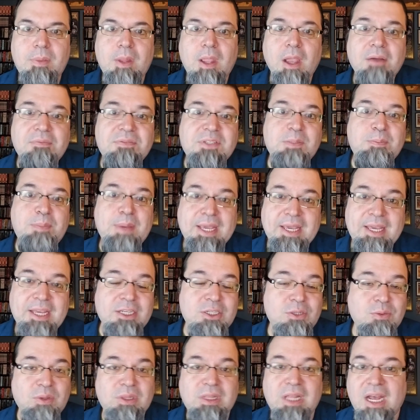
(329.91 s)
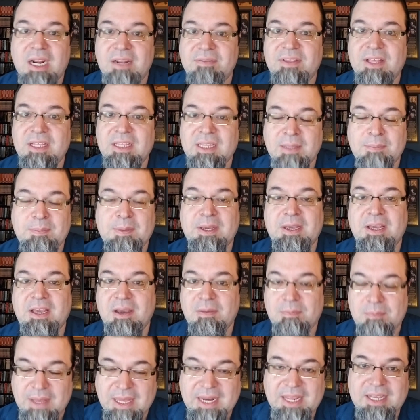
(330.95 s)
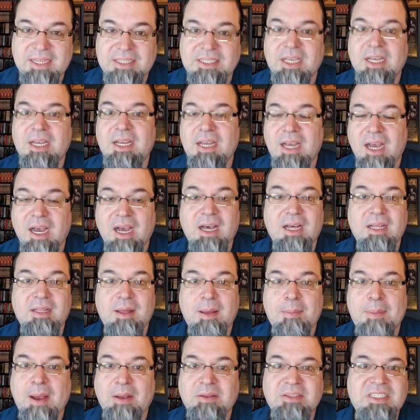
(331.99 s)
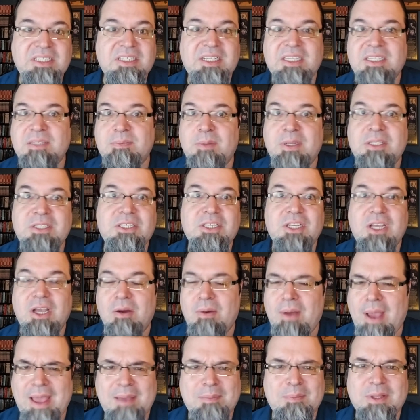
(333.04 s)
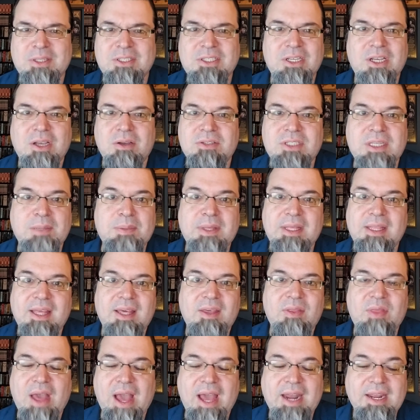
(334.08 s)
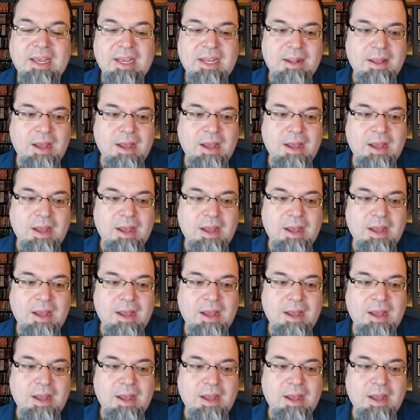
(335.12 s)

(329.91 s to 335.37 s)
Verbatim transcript: of speaking to a lot of the Olympic committees uh, about six months ago, eight months ago, something like that,